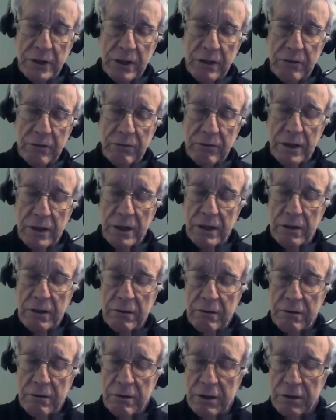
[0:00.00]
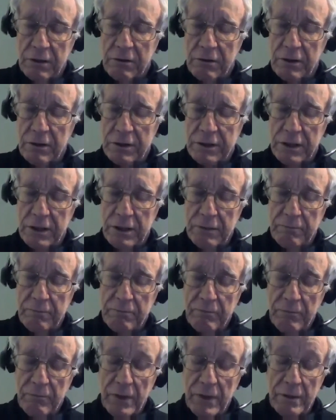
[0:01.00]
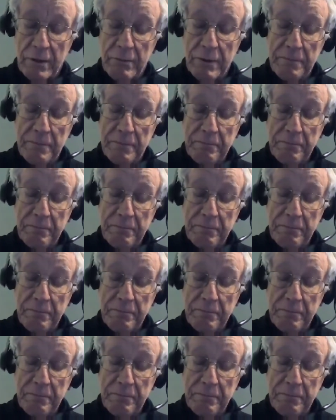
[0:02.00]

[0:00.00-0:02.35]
gift now in Christ's name. Amen.